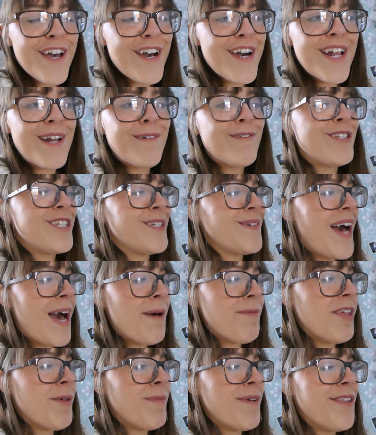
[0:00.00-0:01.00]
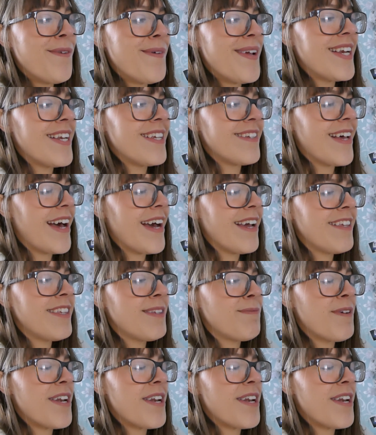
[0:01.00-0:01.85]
I was so happy to be doing designs,